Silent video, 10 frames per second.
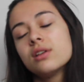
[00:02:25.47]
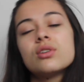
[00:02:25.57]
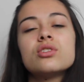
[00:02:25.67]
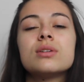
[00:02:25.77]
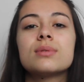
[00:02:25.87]

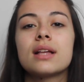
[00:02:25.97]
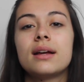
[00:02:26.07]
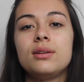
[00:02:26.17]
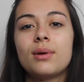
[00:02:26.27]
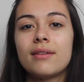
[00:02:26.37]
So she was
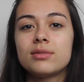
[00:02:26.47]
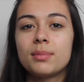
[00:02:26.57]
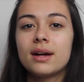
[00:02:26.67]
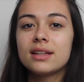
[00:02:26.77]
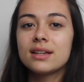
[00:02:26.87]
like, you have to
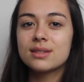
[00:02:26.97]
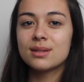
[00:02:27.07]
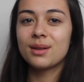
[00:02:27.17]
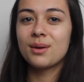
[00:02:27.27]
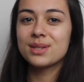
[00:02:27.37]
buy
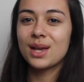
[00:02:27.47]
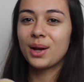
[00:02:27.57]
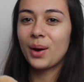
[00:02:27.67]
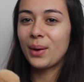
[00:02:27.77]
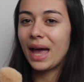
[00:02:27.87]
this. And I was
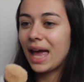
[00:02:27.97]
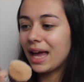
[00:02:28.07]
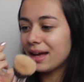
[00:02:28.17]
like, okay.